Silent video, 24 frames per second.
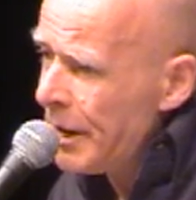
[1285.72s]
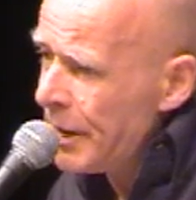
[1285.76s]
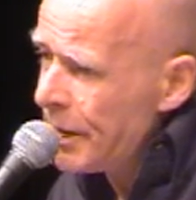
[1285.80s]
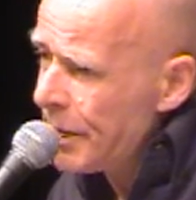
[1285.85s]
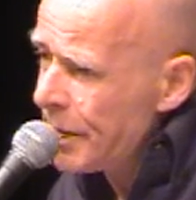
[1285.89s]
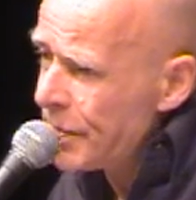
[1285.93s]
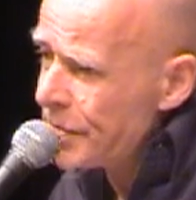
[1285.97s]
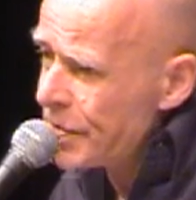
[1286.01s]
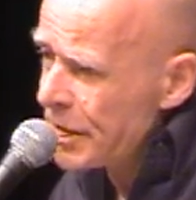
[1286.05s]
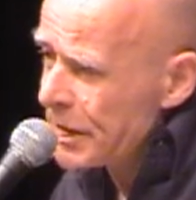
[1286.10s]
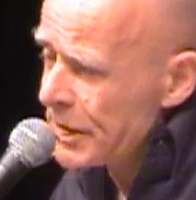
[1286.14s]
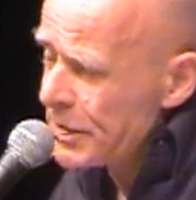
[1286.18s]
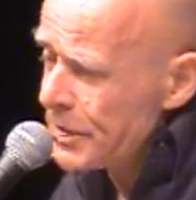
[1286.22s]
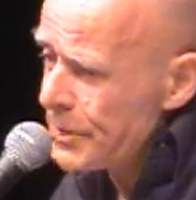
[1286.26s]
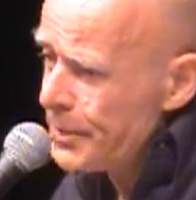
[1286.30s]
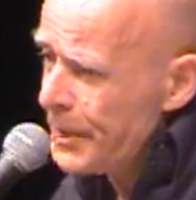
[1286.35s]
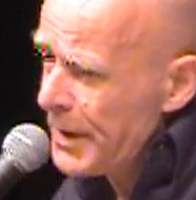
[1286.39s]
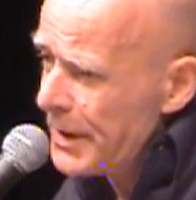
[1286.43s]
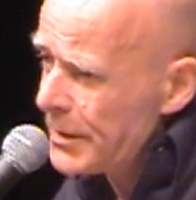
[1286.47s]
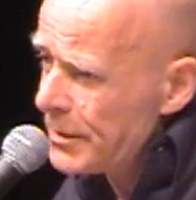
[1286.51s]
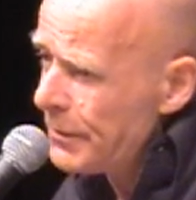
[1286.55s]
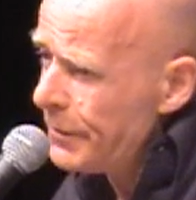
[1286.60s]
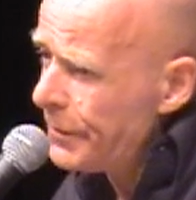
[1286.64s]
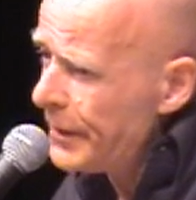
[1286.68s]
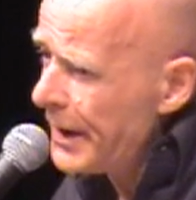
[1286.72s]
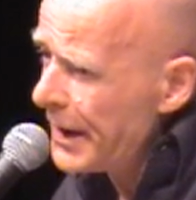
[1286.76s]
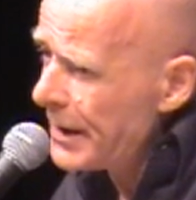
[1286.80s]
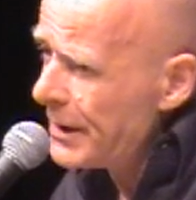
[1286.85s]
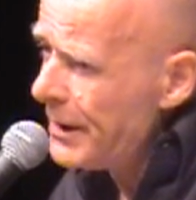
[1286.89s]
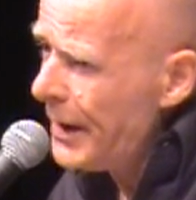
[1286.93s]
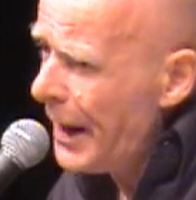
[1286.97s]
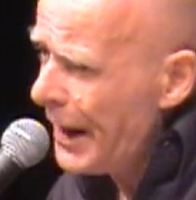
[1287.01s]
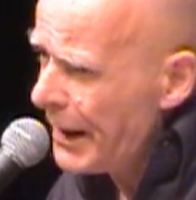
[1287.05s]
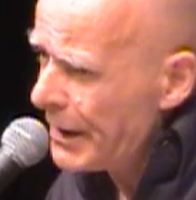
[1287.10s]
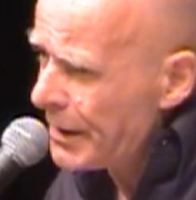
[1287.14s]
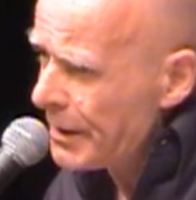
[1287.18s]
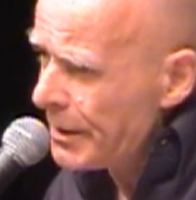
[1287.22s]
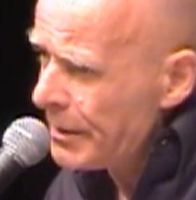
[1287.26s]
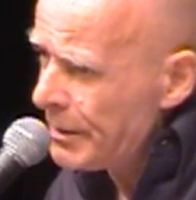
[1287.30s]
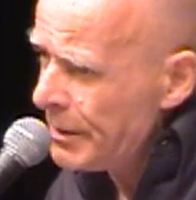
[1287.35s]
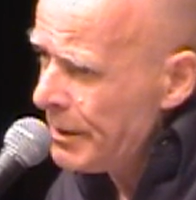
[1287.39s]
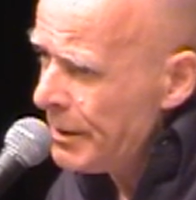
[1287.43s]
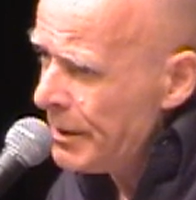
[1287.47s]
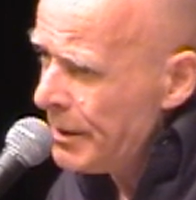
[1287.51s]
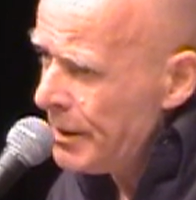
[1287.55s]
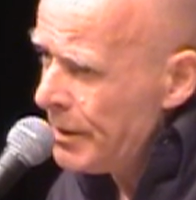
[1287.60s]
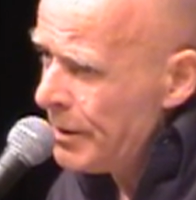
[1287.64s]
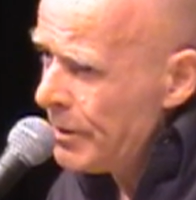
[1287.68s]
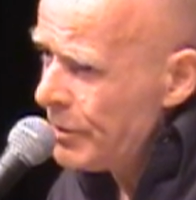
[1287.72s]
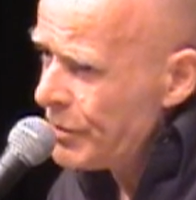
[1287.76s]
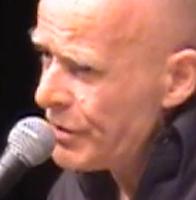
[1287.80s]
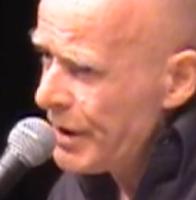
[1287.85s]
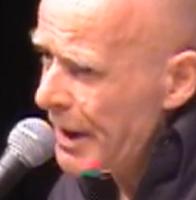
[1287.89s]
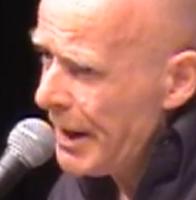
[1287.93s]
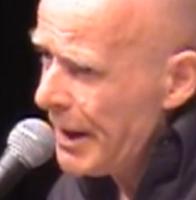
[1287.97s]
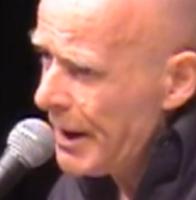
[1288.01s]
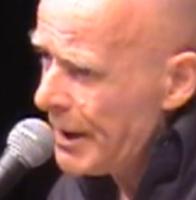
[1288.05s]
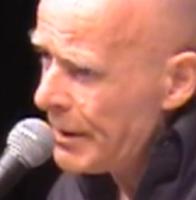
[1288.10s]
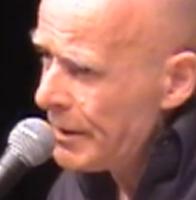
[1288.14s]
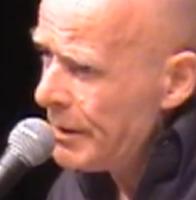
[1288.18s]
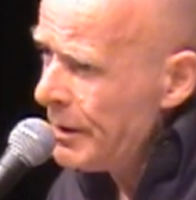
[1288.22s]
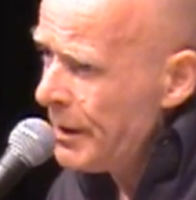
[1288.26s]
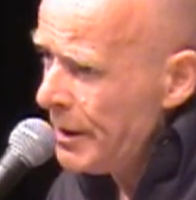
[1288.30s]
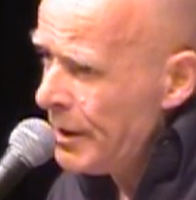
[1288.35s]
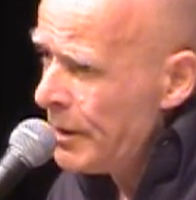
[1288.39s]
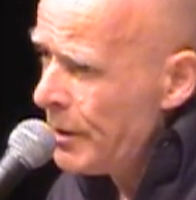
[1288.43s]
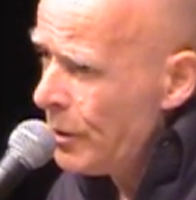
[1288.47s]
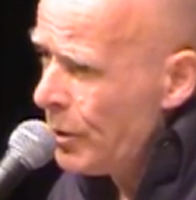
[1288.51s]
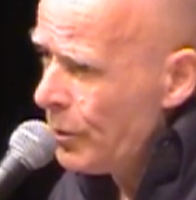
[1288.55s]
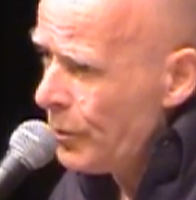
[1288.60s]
District Inspector Frank Lagan, who said